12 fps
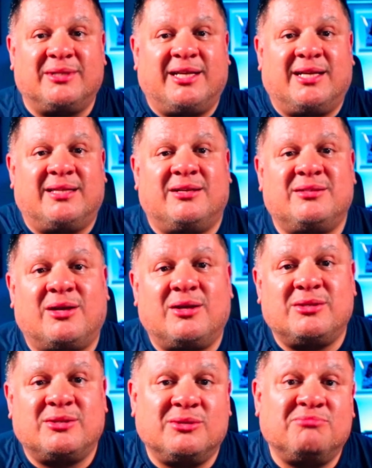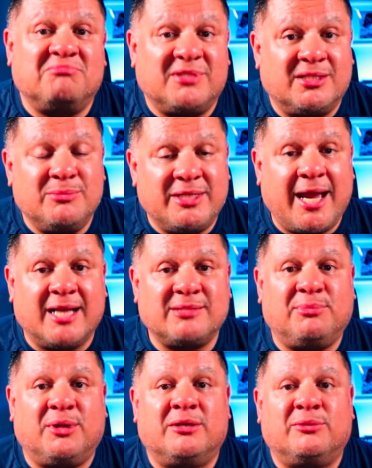And there's also some tax
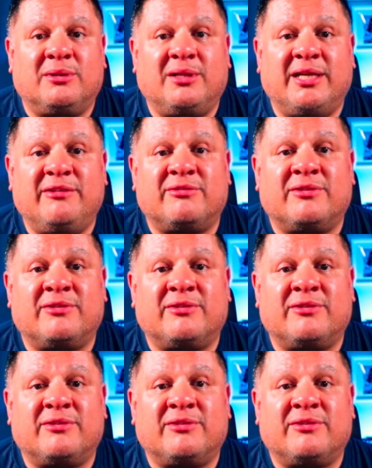burden relief